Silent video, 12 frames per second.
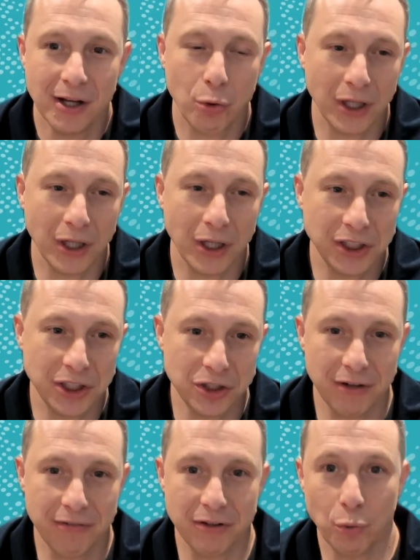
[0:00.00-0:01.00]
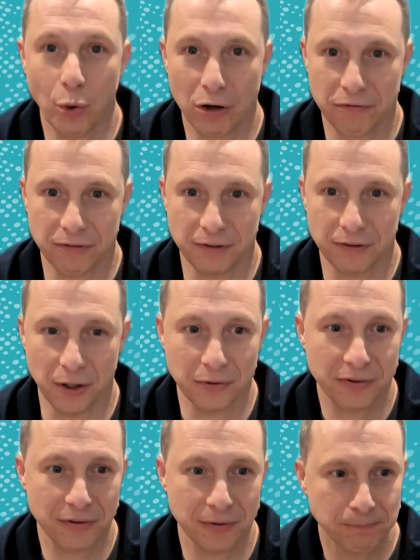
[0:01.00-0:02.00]
question-driven
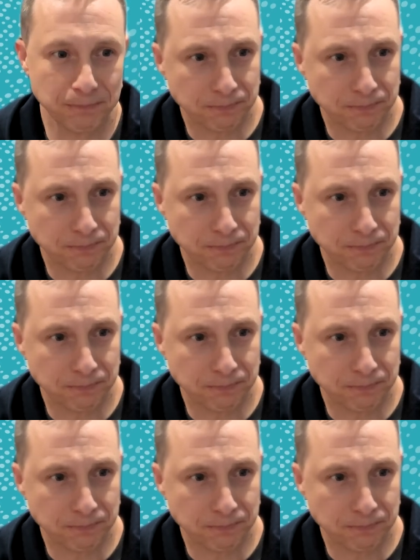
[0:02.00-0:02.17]
workflows.